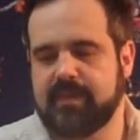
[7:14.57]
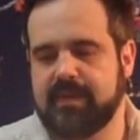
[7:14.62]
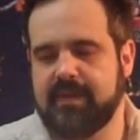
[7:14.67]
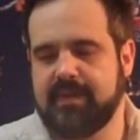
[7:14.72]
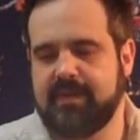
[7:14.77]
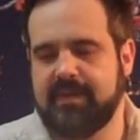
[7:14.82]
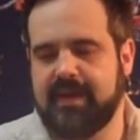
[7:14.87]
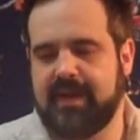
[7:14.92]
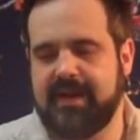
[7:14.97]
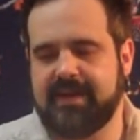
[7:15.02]

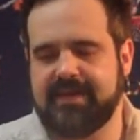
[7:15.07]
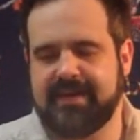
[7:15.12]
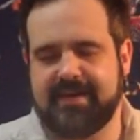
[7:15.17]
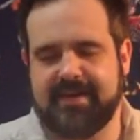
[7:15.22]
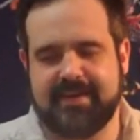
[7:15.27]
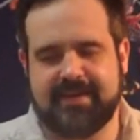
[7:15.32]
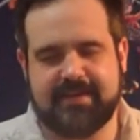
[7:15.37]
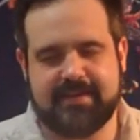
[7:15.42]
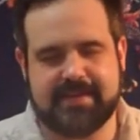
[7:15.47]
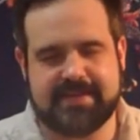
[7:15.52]
Not, and
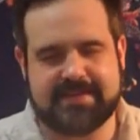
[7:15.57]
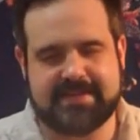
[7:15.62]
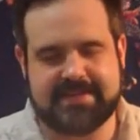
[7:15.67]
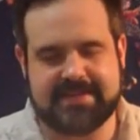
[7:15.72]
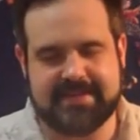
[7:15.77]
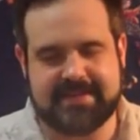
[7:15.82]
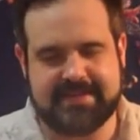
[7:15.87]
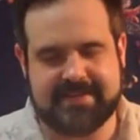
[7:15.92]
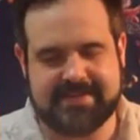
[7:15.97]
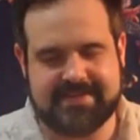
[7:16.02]
I know this
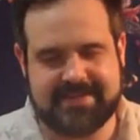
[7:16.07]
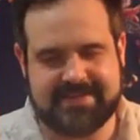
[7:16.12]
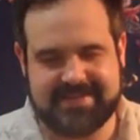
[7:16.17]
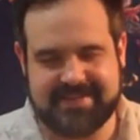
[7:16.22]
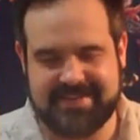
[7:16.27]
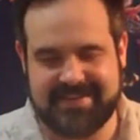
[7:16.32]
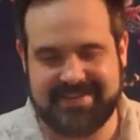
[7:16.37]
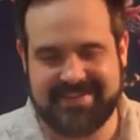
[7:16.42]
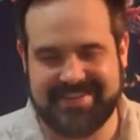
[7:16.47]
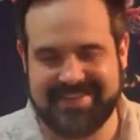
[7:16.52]

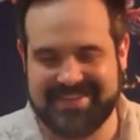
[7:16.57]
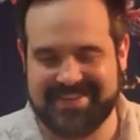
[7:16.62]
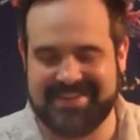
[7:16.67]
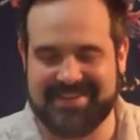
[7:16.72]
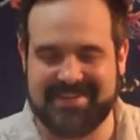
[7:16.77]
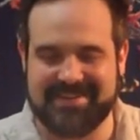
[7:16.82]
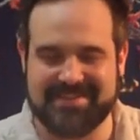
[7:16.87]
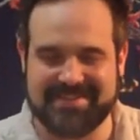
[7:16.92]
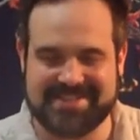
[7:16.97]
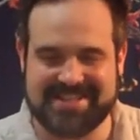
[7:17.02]
is
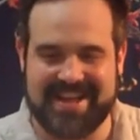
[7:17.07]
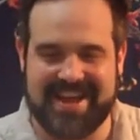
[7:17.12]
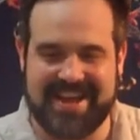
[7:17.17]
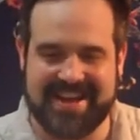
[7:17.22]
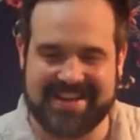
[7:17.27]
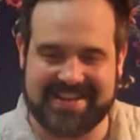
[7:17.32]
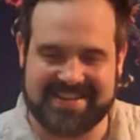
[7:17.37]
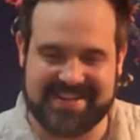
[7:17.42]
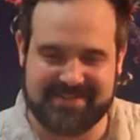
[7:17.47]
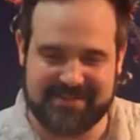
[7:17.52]
almost
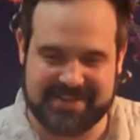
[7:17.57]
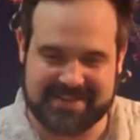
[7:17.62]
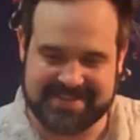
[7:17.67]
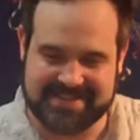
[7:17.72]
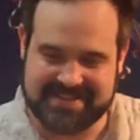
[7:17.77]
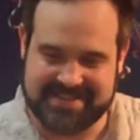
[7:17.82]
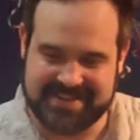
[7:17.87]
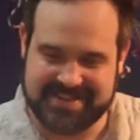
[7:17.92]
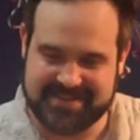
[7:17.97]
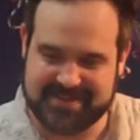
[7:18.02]
academic
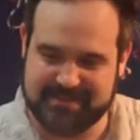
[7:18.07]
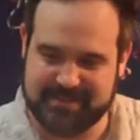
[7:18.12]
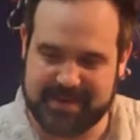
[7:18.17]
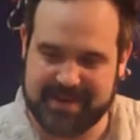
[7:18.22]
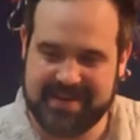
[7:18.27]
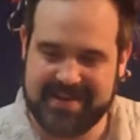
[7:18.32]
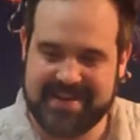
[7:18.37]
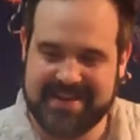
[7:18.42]
distinction, but